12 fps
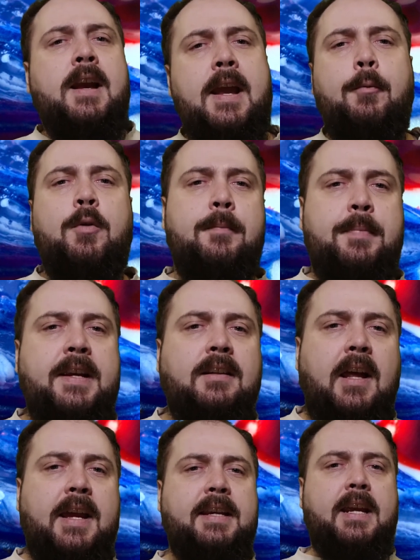It would be
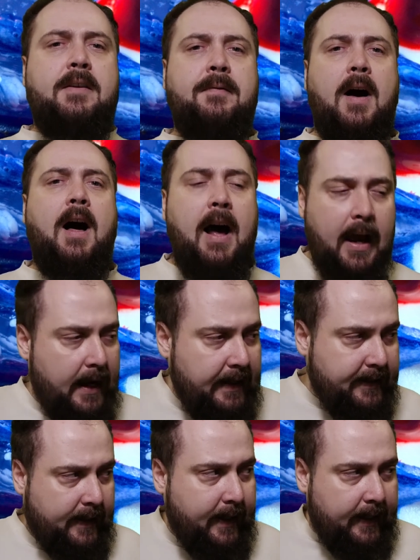like if I,
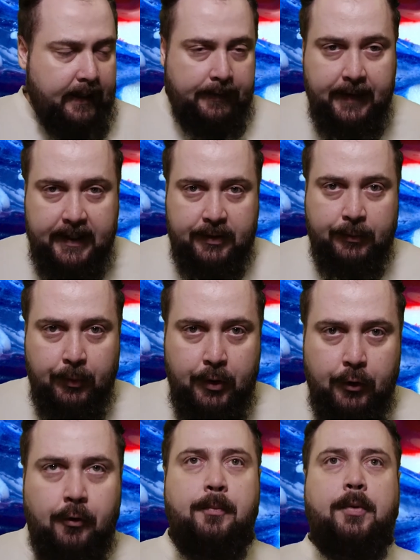sitting in this
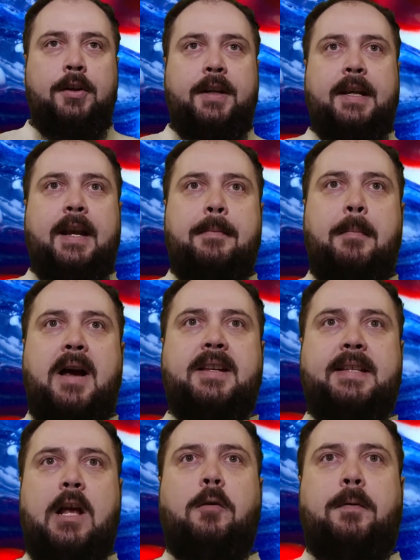room looking at
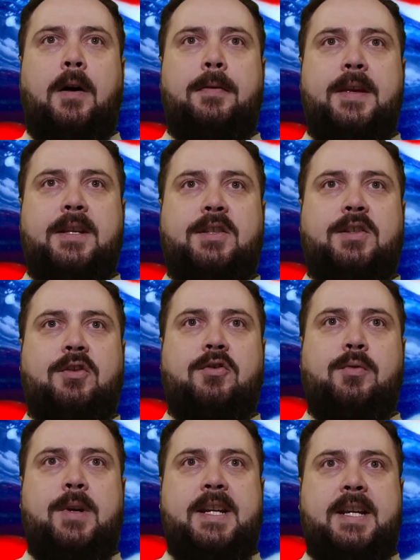myself on this
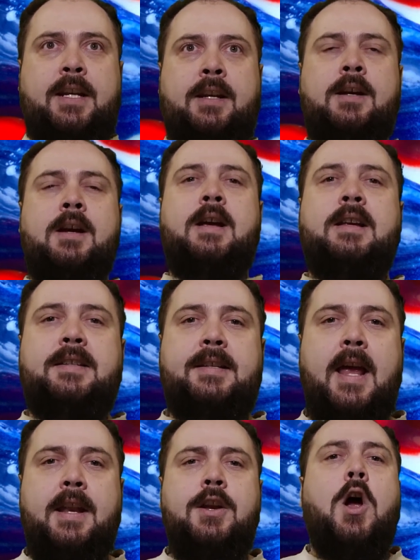screen,
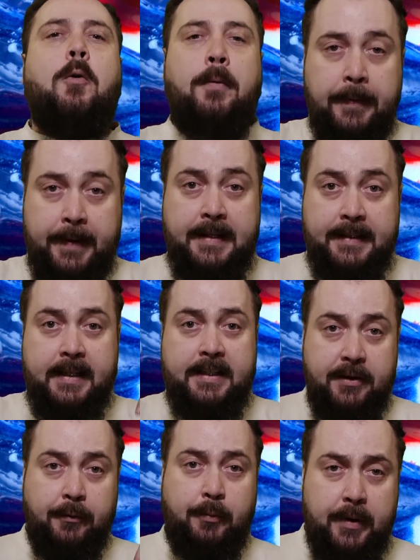said, No, this
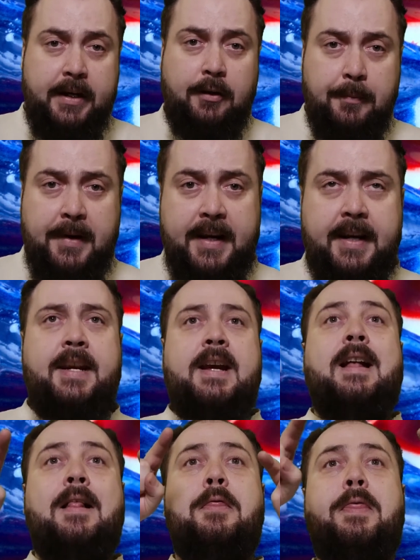is the real me.
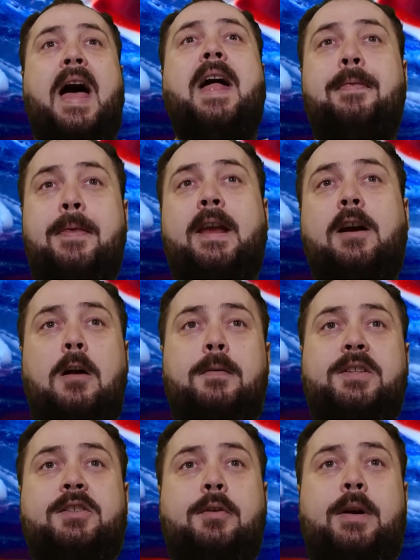That thing on
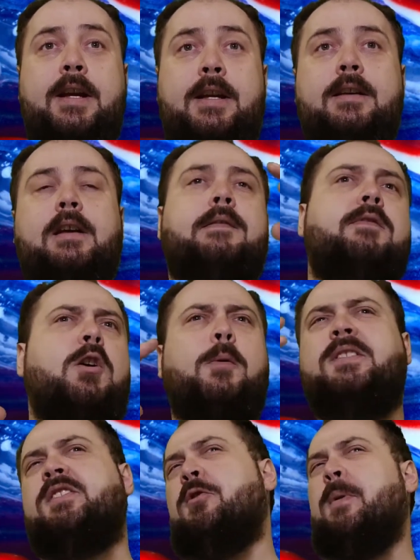the screen, even though
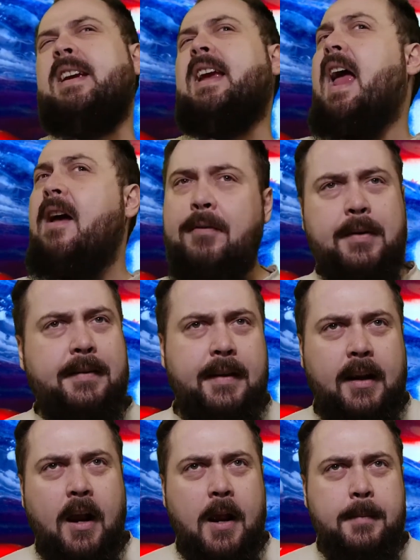it's doing
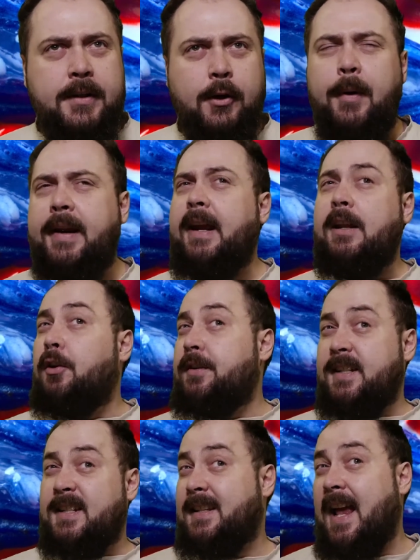everything I'm doing and
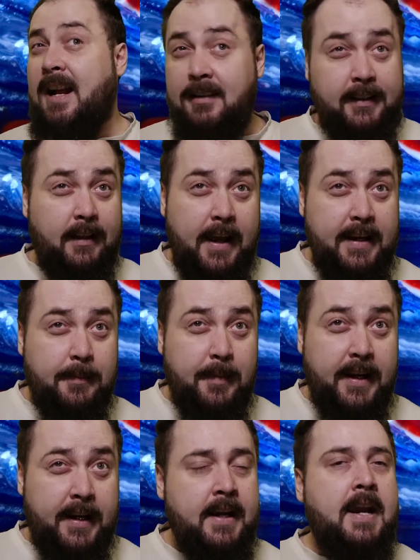looks exactly like
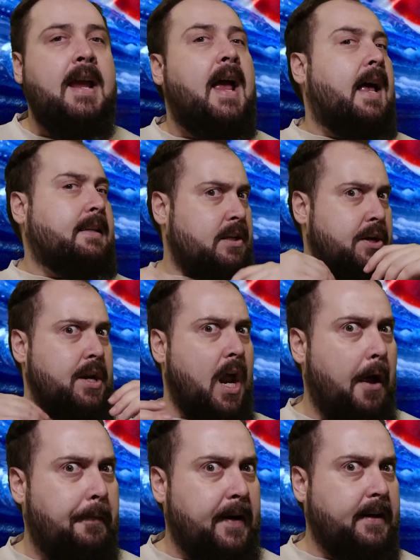me, has
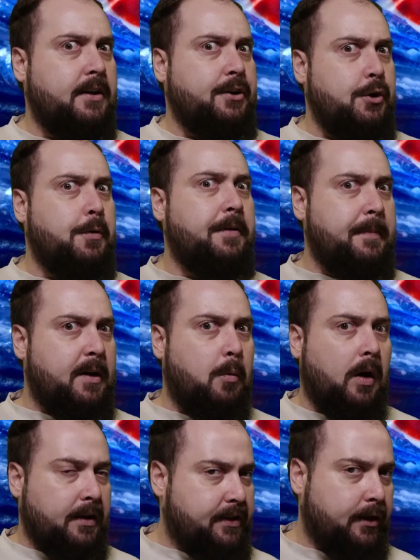nothing to do with me
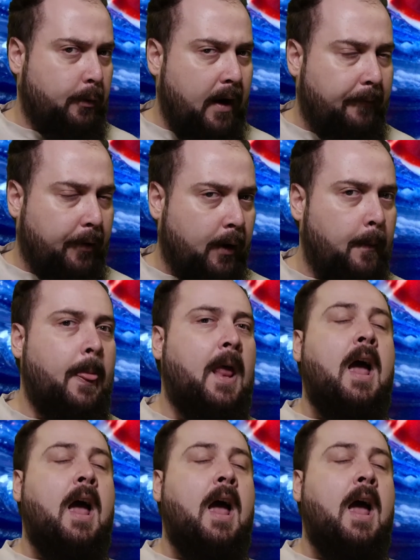whatsoever.